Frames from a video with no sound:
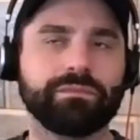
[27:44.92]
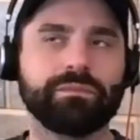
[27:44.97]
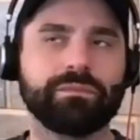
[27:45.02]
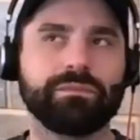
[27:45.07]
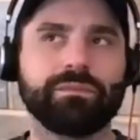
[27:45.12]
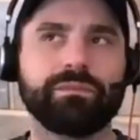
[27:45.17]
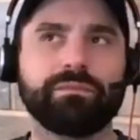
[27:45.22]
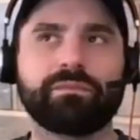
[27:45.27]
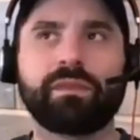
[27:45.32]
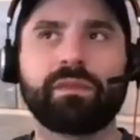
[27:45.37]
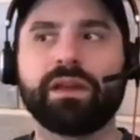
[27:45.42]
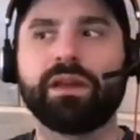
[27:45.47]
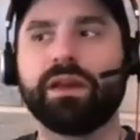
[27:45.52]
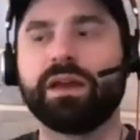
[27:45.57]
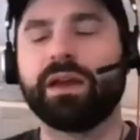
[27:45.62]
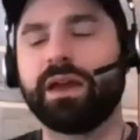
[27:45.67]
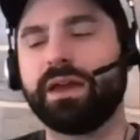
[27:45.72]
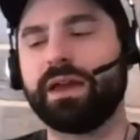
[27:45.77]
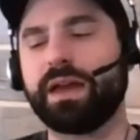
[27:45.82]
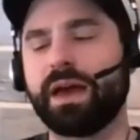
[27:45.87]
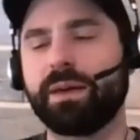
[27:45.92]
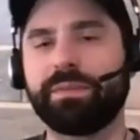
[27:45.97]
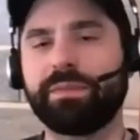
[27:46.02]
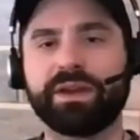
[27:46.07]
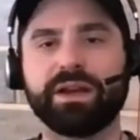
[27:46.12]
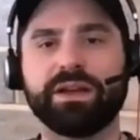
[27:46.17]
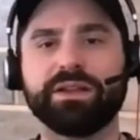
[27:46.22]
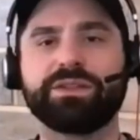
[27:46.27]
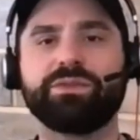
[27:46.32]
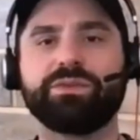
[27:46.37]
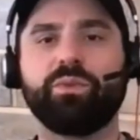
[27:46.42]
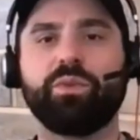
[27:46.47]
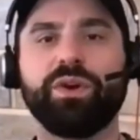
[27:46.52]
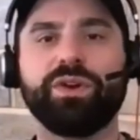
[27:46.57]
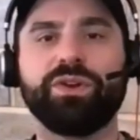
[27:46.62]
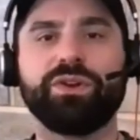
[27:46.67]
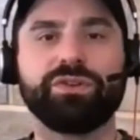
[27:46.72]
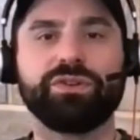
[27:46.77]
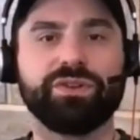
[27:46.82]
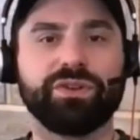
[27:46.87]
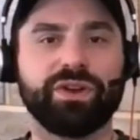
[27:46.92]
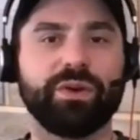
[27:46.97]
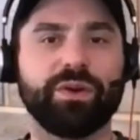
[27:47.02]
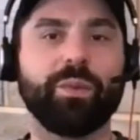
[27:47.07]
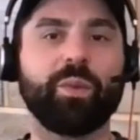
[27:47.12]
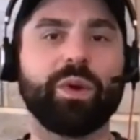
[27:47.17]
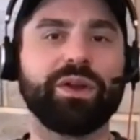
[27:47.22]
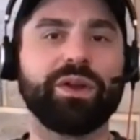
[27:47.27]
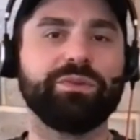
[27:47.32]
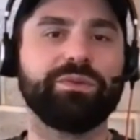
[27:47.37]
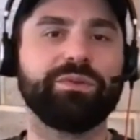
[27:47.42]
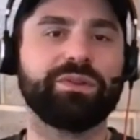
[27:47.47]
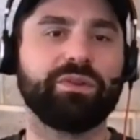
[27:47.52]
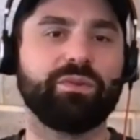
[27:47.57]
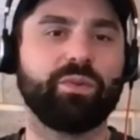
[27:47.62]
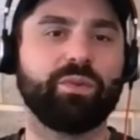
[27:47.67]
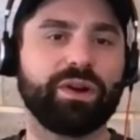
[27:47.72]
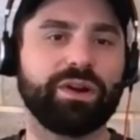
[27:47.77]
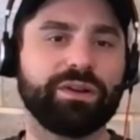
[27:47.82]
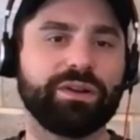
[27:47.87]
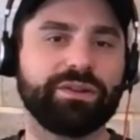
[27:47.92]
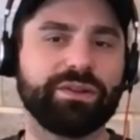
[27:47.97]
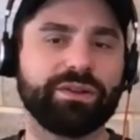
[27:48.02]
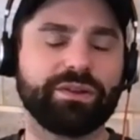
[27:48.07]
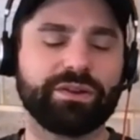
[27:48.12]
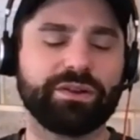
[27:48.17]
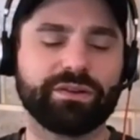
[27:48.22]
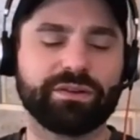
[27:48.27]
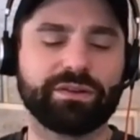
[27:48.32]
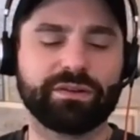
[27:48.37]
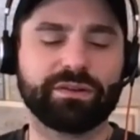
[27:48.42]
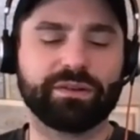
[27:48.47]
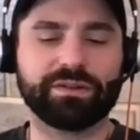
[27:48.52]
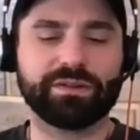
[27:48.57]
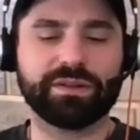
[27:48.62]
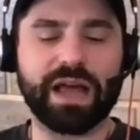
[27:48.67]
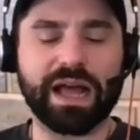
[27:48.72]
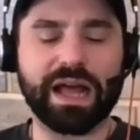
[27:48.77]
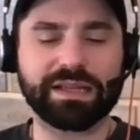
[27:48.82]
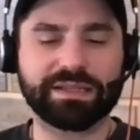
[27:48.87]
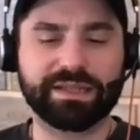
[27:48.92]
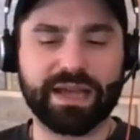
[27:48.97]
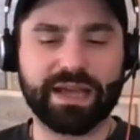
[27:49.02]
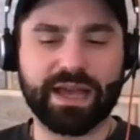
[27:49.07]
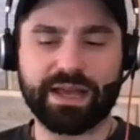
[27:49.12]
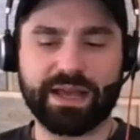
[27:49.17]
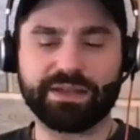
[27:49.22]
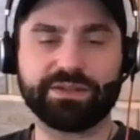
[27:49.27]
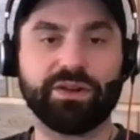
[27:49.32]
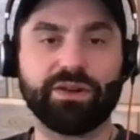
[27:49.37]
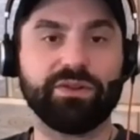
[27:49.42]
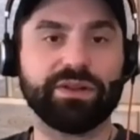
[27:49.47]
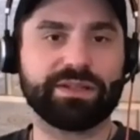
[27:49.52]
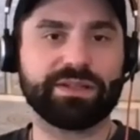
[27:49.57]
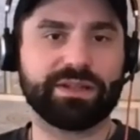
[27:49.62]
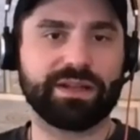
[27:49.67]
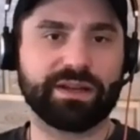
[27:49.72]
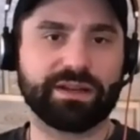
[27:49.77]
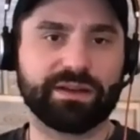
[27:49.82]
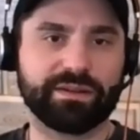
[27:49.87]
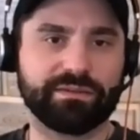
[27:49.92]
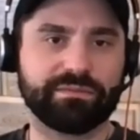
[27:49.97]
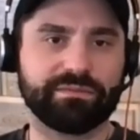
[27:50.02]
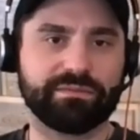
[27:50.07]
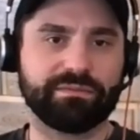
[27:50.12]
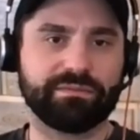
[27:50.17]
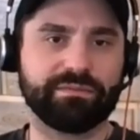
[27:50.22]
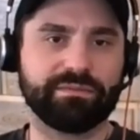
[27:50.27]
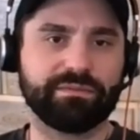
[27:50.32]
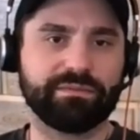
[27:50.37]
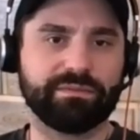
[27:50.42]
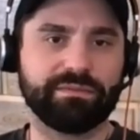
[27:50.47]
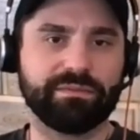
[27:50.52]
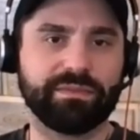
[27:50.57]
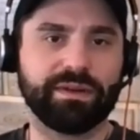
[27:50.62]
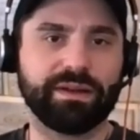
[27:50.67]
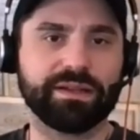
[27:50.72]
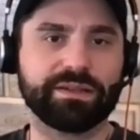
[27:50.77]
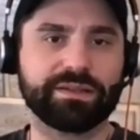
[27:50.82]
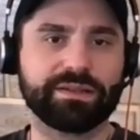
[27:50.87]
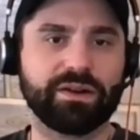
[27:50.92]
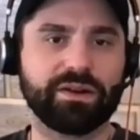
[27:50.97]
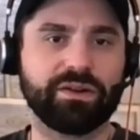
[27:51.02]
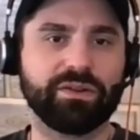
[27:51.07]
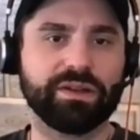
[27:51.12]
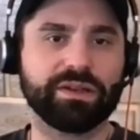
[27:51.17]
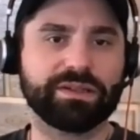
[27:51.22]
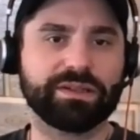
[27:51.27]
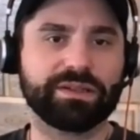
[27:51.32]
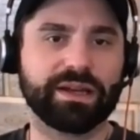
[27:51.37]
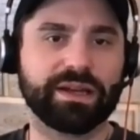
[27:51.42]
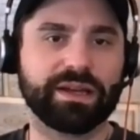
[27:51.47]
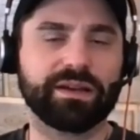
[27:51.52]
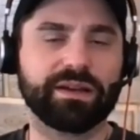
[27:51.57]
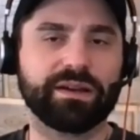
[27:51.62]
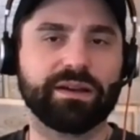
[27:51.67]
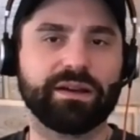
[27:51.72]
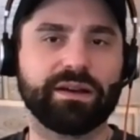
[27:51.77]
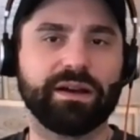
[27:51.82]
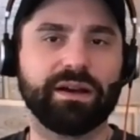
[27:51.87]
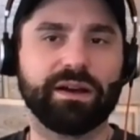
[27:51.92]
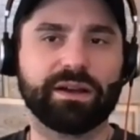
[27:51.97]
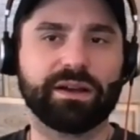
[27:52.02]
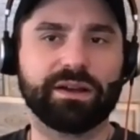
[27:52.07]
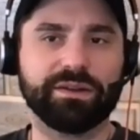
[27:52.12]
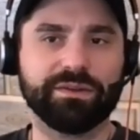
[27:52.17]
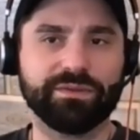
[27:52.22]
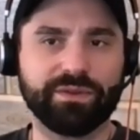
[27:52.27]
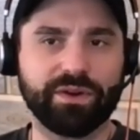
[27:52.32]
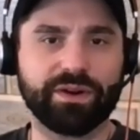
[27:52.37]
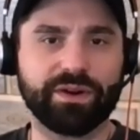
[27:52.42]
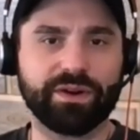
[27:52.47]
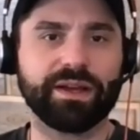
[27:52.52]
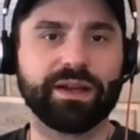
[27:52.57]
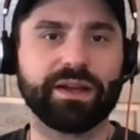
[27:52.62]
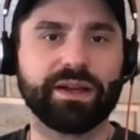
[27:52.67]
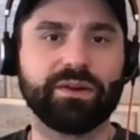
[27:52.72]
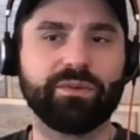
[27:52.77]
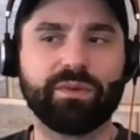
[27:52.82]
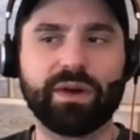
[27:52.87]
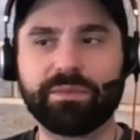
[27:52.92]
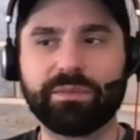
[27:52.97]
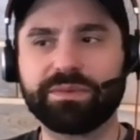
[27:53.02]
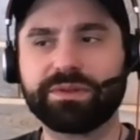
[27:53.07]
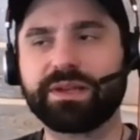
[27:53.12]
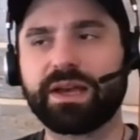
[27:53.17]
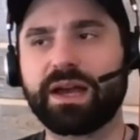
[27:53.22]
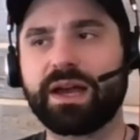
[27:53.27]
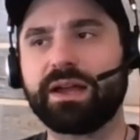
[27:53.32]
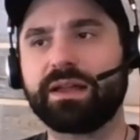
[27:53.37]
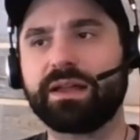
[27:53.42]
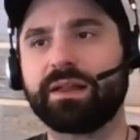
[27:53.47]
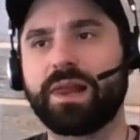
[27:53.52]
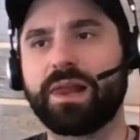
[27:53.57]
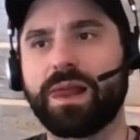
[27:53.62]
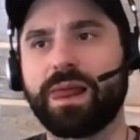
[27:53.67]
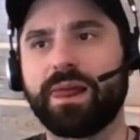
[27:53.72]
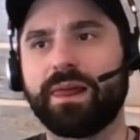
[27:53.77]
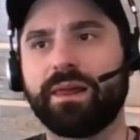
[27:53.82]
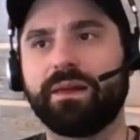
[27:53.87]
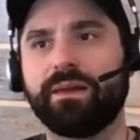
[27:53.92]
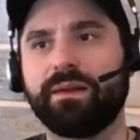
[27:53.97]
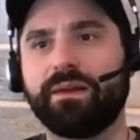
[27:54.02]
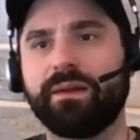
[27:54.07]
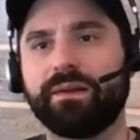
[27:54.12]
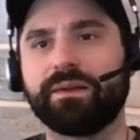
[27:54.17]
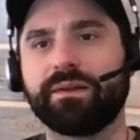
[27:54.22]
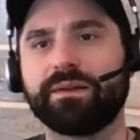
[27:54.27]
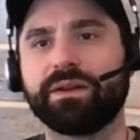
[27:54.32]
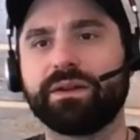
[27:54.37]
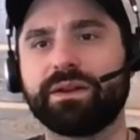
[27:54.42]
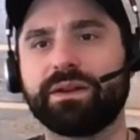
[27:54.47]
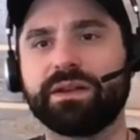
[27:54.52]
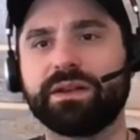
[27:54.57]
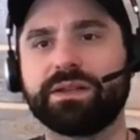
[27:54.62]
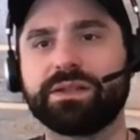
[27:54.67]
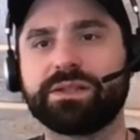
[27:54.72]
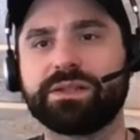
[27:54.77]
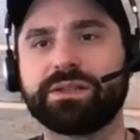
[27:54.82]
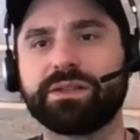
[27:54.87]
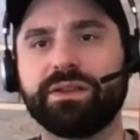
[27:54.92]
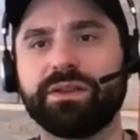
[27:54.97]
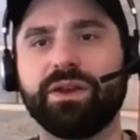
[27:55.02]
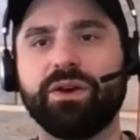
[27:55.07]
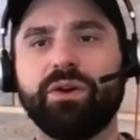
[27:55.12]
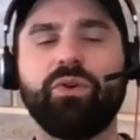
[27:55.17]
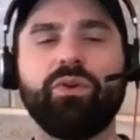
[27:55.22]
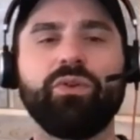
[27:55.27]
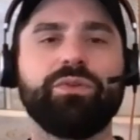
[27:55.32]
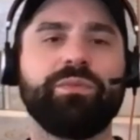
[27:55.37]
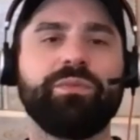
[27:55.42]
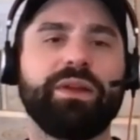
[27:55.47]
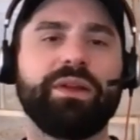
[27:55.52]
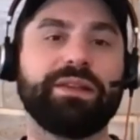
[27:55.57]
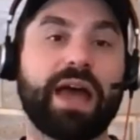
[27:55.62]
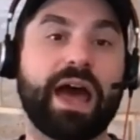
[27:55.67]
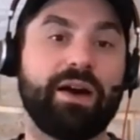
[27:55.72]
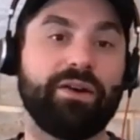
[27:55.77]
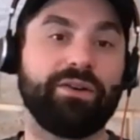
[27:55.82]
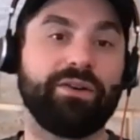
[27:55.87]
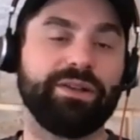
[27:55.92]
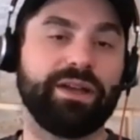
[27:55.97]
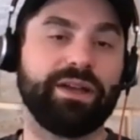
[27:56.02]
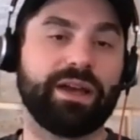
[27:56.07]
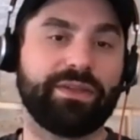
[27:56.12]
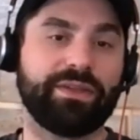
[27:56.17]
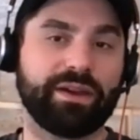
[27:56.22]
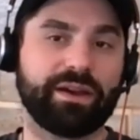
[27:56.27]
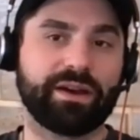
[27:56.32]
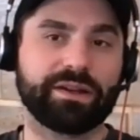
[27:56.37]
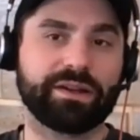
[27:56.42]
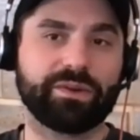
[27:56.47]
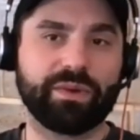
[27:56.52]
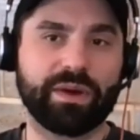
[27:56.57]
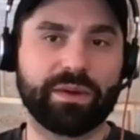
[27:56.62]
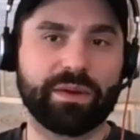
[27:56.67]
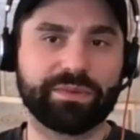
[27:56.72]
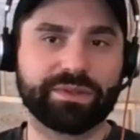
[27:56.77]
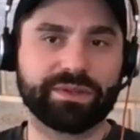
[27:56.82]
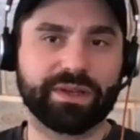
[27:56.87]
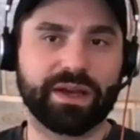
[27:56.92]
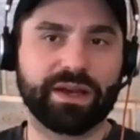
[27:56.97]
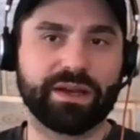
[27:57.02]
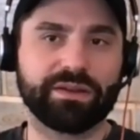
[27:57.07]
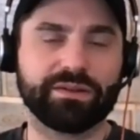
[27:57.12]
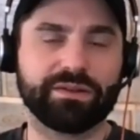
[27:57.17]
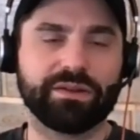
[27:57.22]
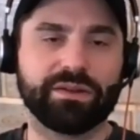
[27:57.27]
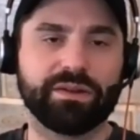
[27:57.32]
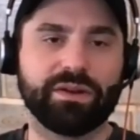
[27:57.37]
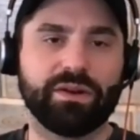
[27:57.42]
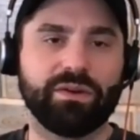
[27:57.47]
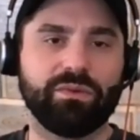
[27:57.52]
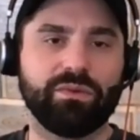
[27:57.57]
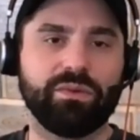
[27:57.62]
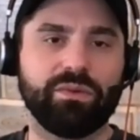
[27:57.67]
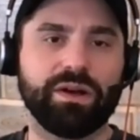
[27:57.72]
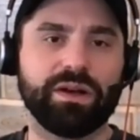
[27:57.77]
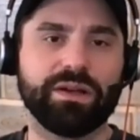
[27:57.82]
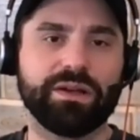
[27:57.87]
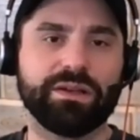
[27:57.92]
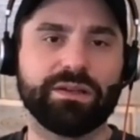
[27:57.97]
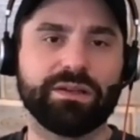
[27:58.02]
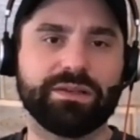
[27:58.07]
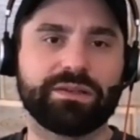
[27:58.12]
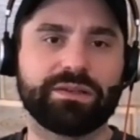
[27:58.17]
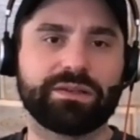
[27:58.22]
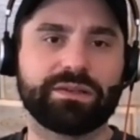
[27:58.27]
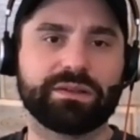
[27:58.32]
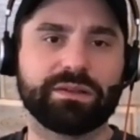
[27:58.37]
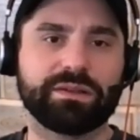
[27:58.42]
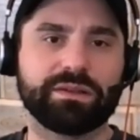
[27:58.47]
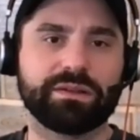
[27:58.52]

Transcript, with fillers: mm. Yeah, because what you're what you the word you're not saying is holistic. It's a holistic uh, converting website because the old mentality i think on a website was